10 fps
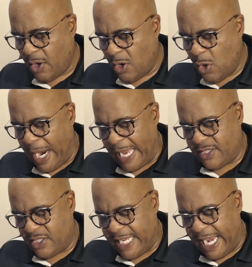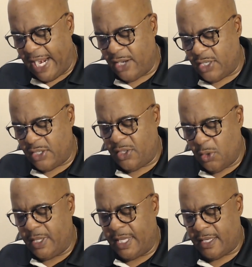Who has dared to
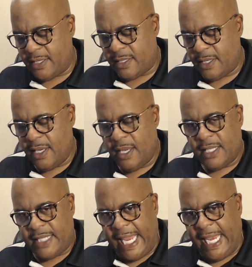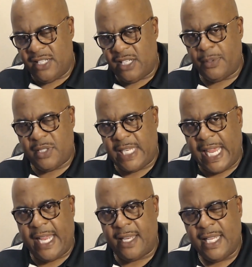do this? King is
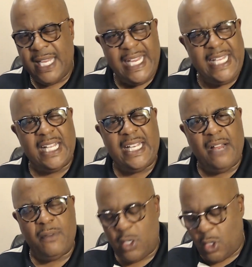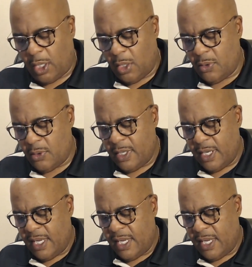upset. He doesn't have a clue.